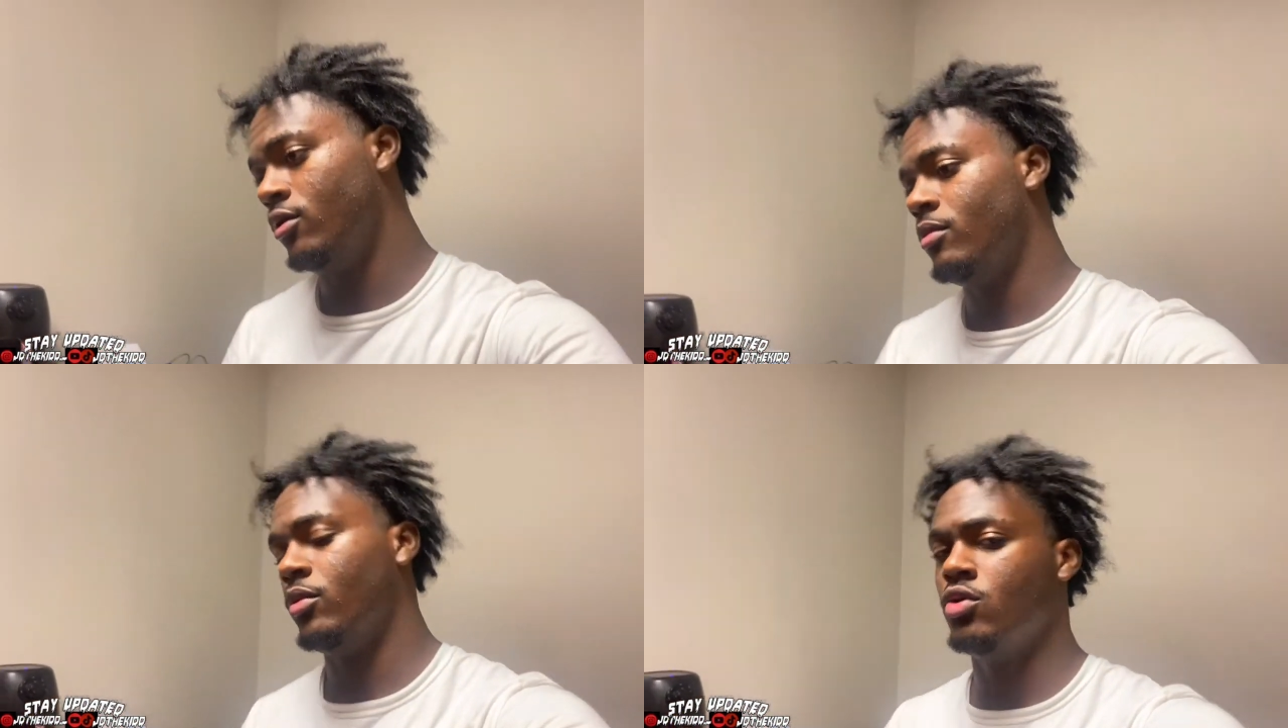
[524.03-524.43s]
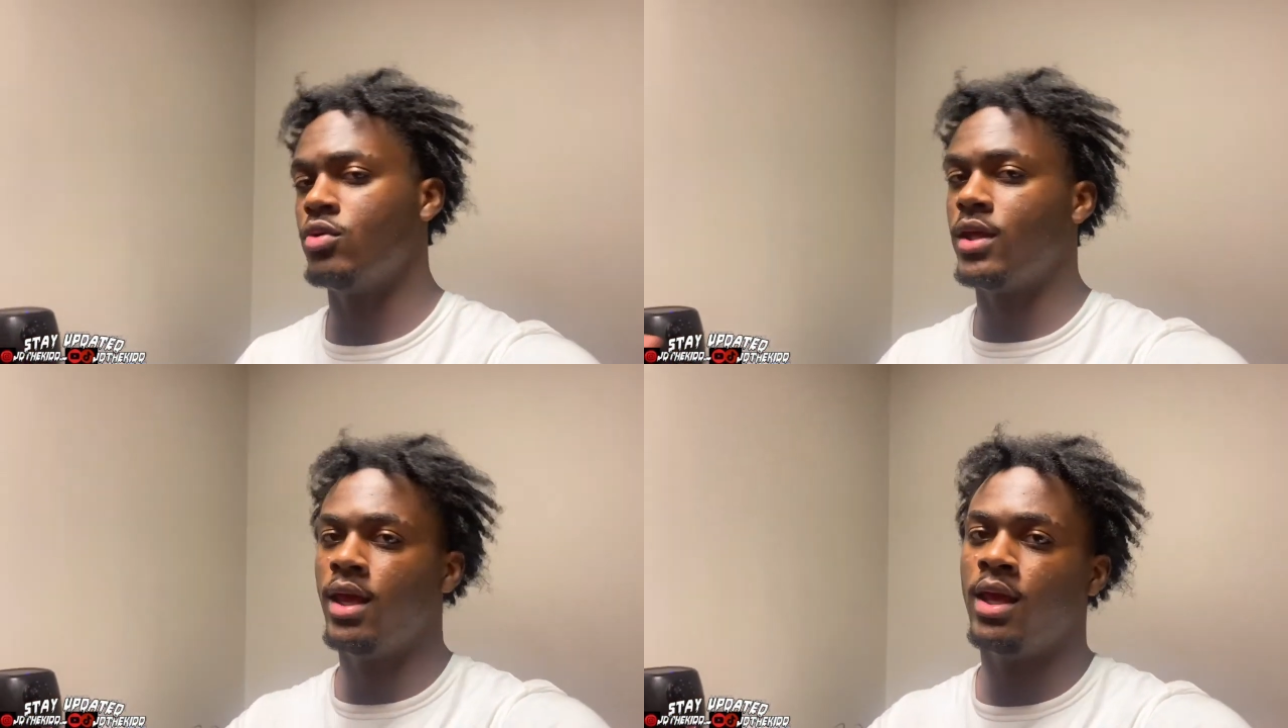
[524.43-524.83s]
But when you a
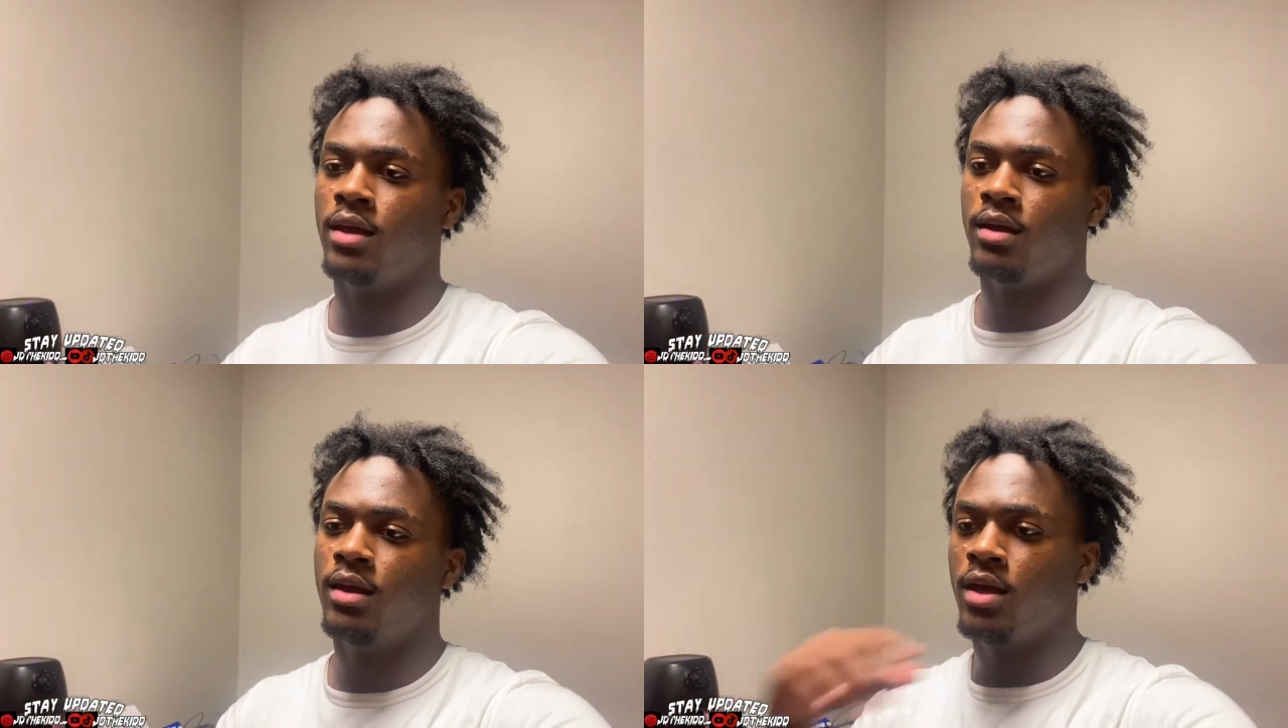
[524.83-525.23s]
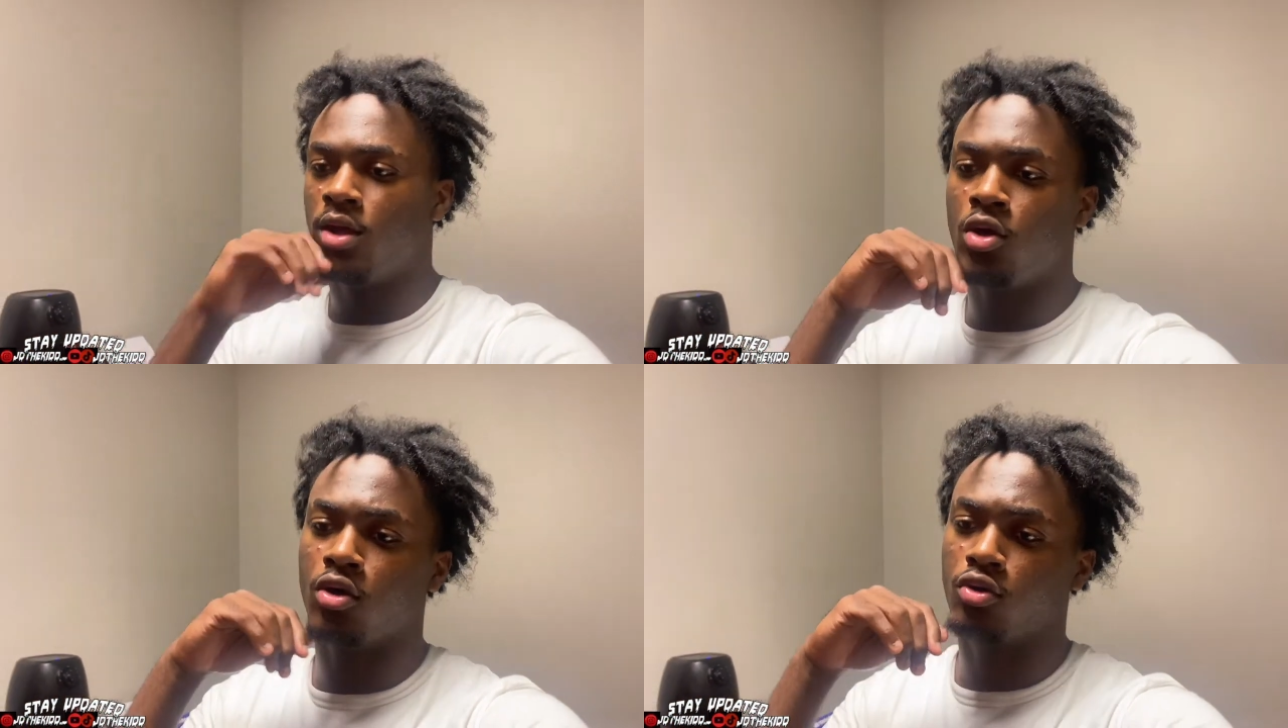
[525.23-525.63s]
kid,
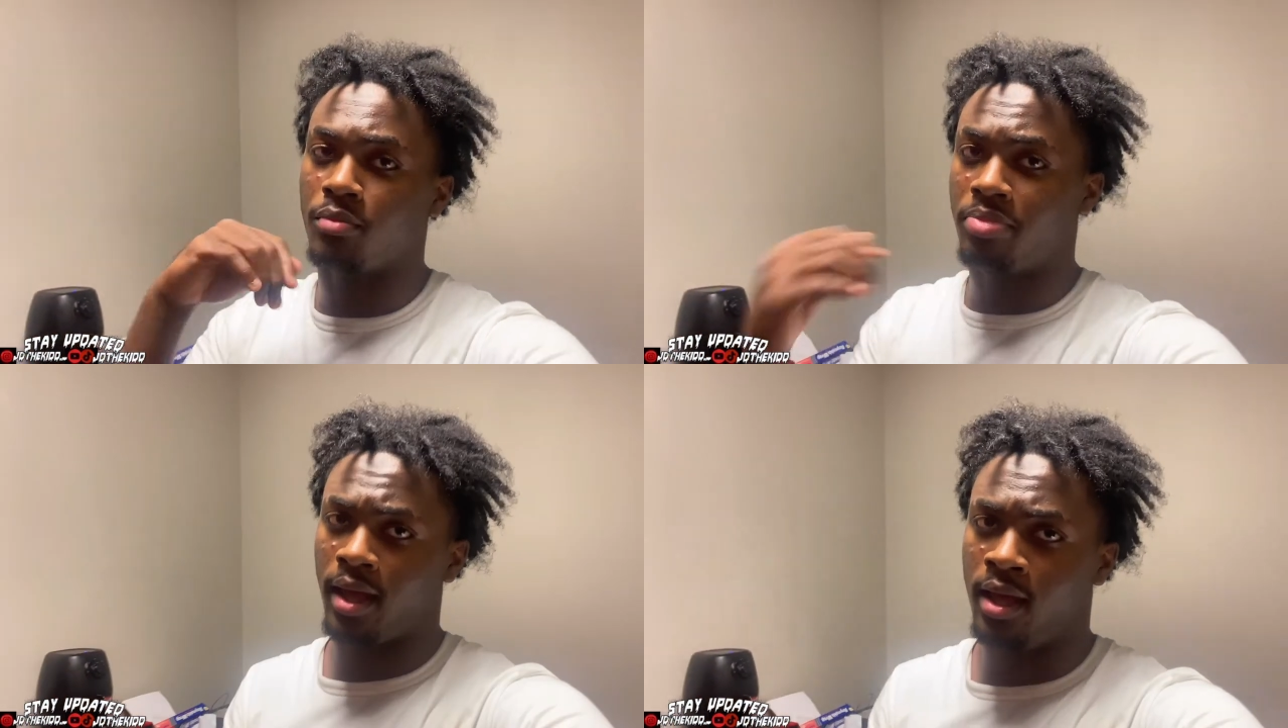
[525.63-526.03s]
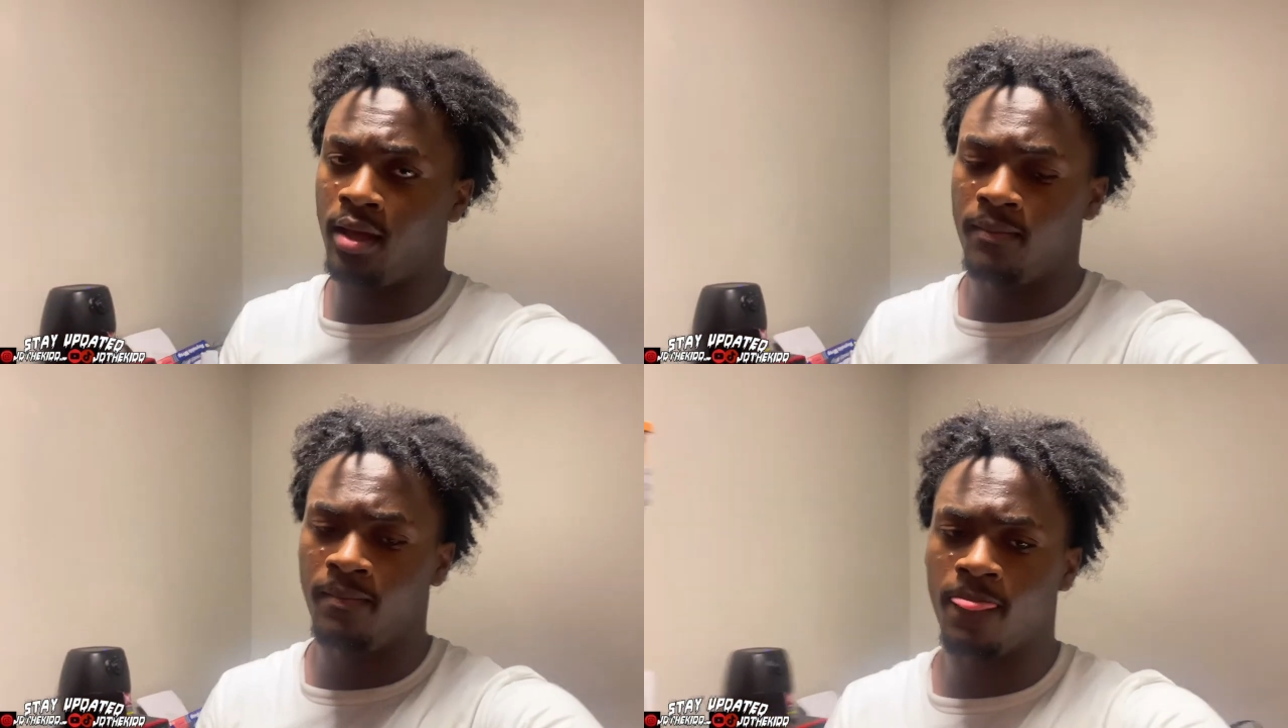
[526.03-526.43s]
when you go through the pain,
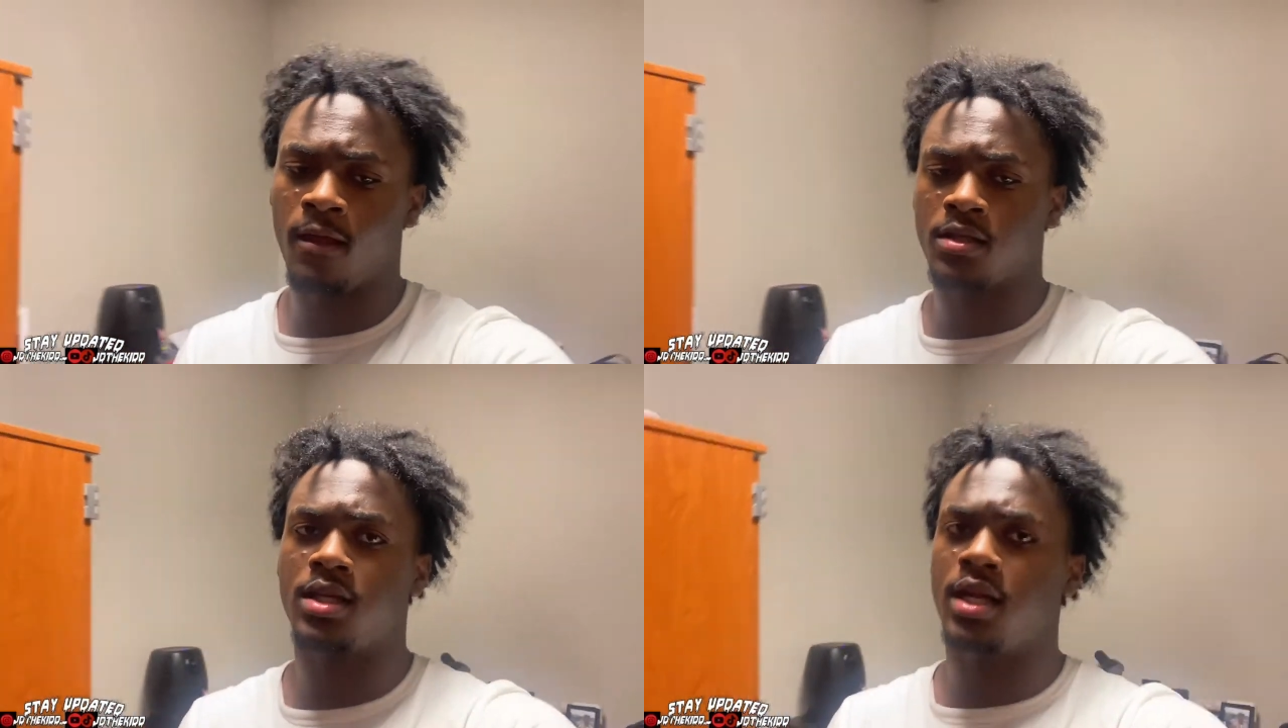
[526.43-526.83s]
you know what I'm saying?